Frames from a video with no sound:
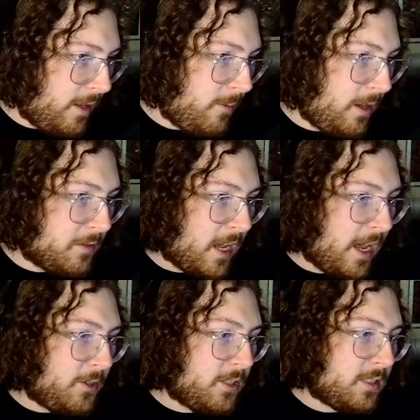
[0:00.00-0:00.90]
Waves,
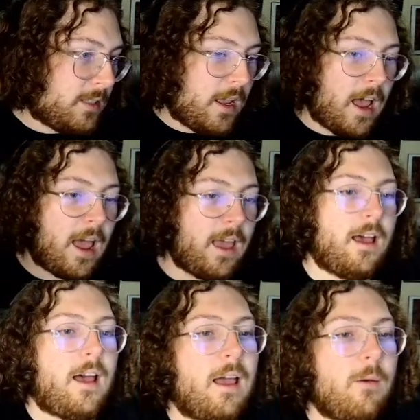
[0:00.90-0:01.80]

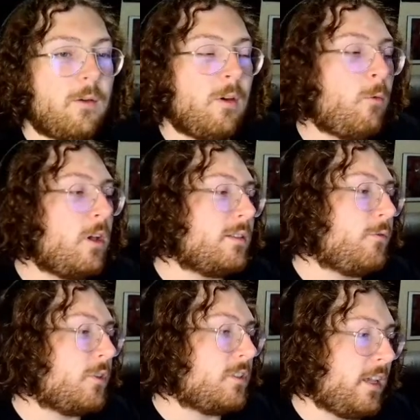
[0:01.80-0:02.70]
it wasn't
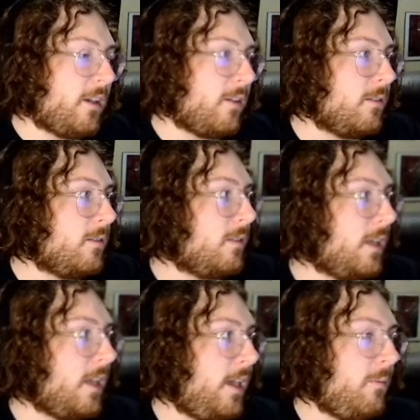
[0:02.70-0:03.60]
for sale. The
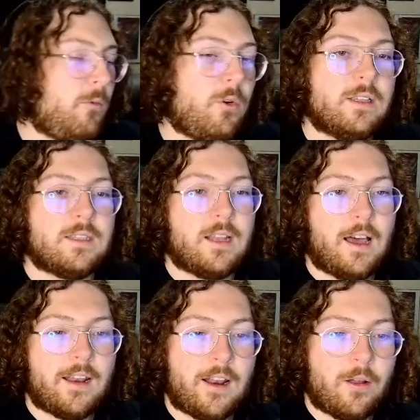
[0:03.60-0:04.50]
game was
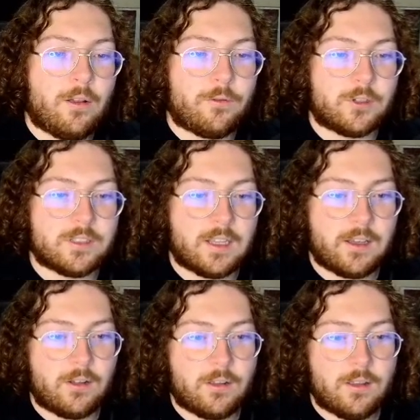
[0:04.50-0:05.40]
not at all for
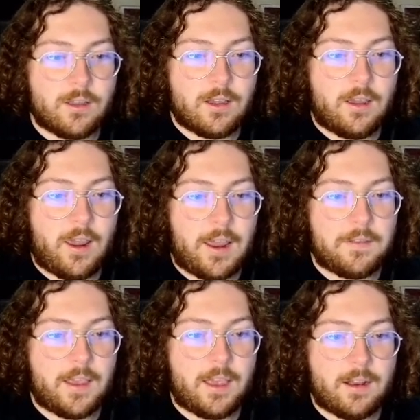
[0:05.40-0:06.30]
sale.
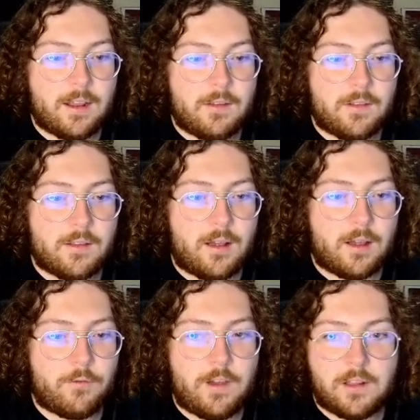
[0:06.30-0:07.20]
And then
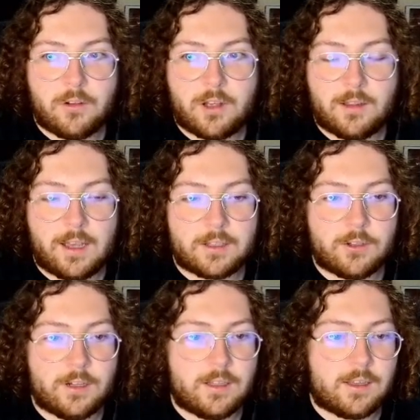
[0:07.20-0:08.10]
a fellow
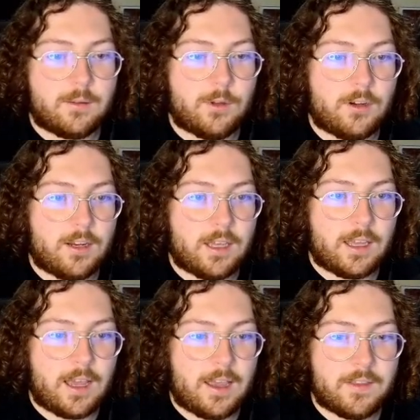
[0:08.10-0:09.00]
collector in the community, a
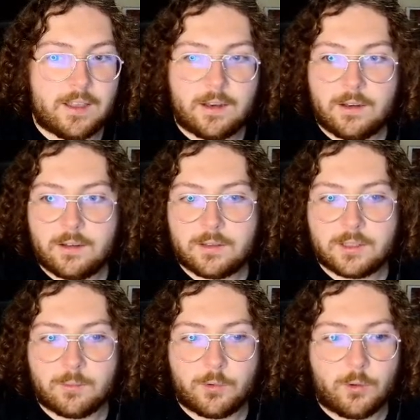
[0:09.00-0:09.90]
guy that
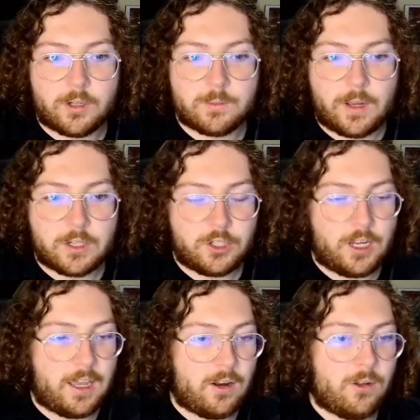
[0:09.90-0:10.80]
supports my
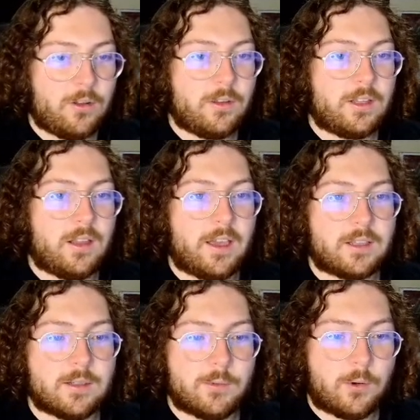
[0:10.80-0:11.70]
channel and like
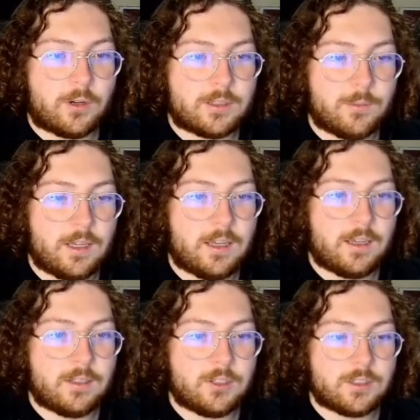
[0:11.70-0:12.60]
supports
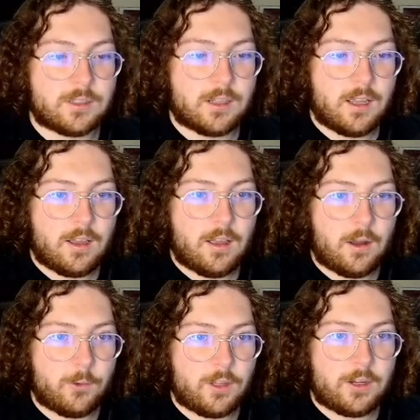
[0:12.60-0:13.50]
me, he's just
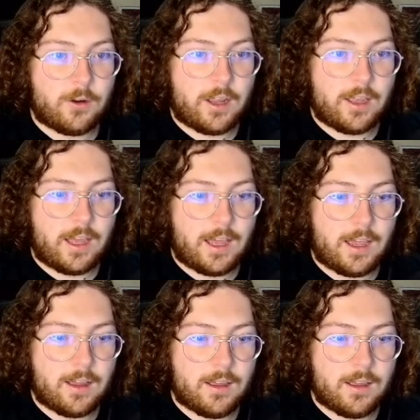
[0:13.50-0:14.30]
a really great guy.